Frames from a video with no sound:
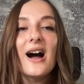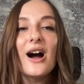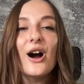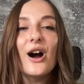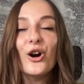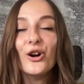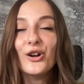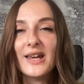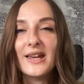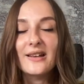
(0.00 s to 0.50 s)

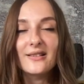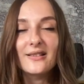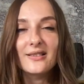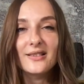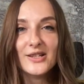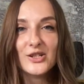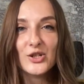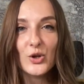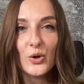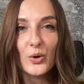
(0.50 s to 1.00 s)
Okay,
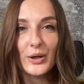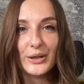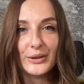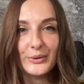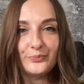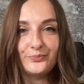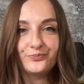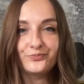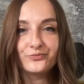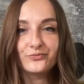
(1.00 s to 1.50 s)
let's go
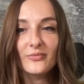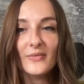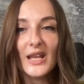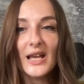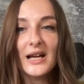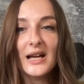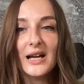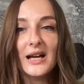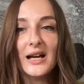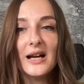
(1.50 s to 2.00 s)
on.
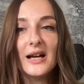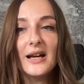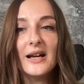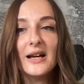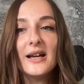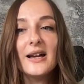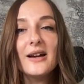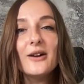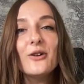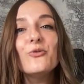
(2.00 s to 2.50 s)

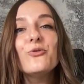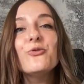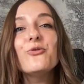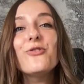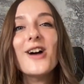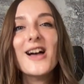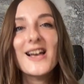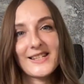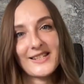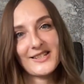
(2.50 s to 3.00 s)
How
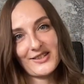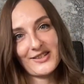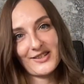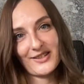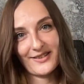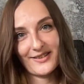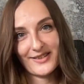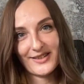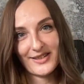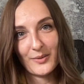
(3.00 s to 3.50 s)
fast
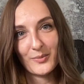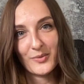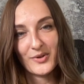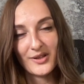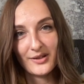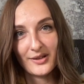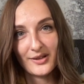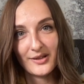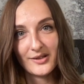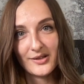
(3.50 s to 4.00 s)

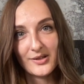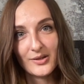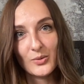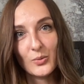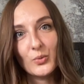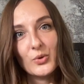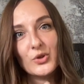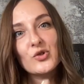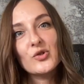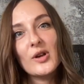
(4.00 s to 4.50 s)
something is.
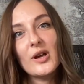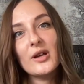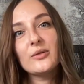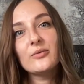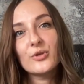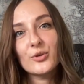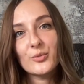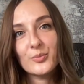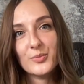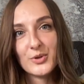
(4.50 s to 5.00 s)
Which
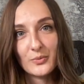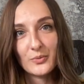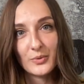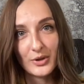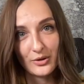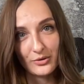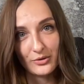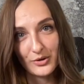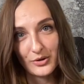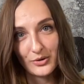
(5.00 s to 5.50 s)
adverbs we
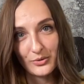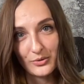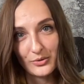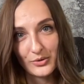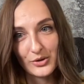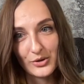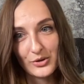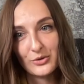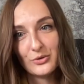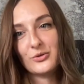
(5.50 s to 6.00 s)
could
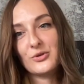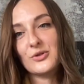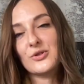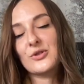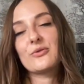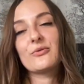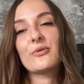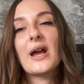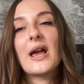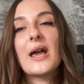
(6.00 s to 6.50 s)
use to
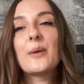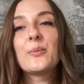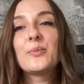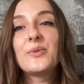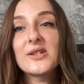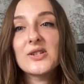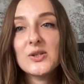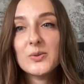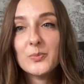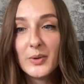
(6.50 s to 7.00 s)
describe
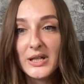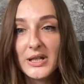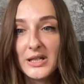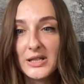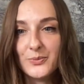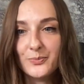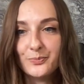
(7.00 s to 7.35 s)
the speed?